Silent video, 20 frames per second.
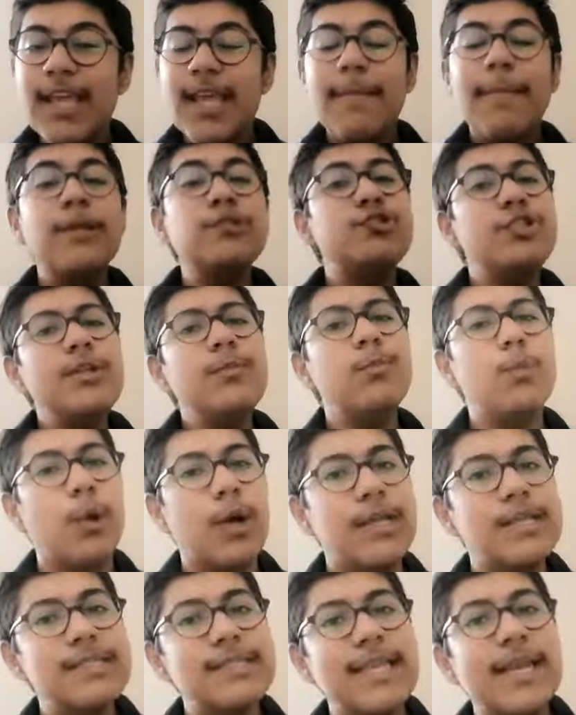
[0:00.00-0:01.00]
My dream
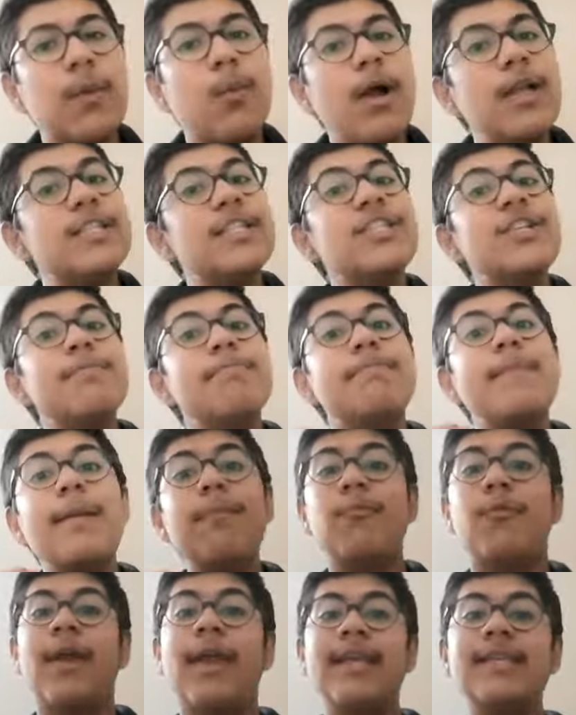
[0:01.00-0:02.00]
was that I wanted to
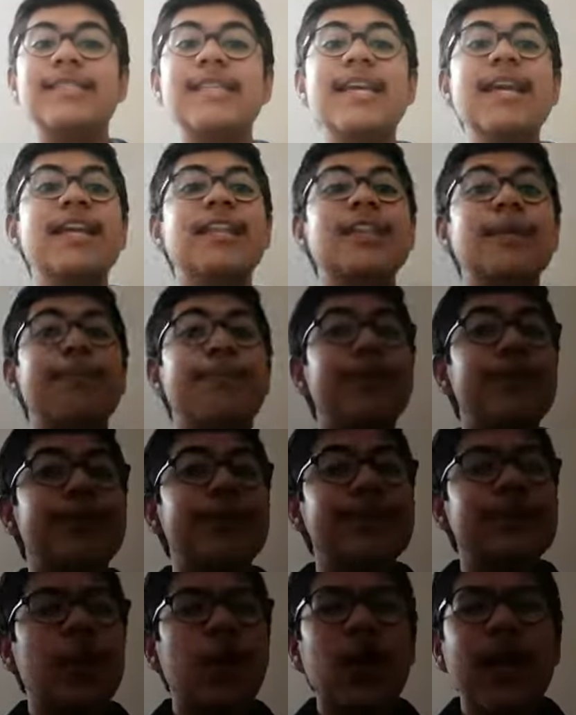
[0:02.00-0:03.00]
memorize
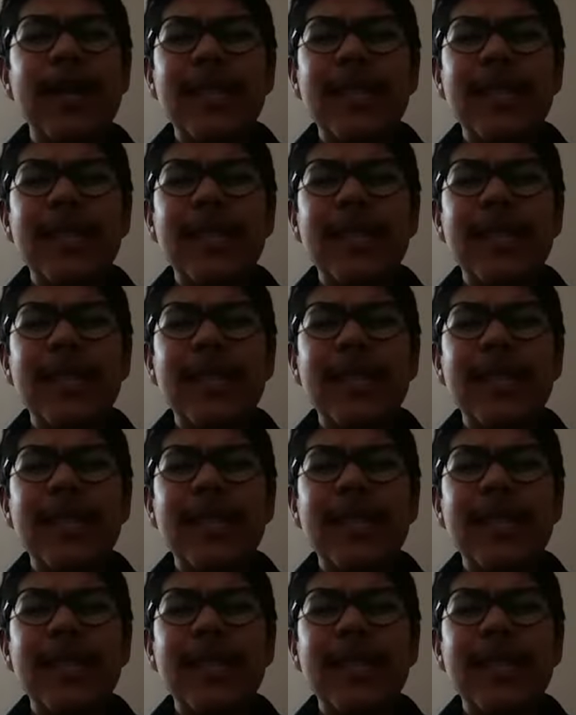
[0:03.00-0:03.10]
the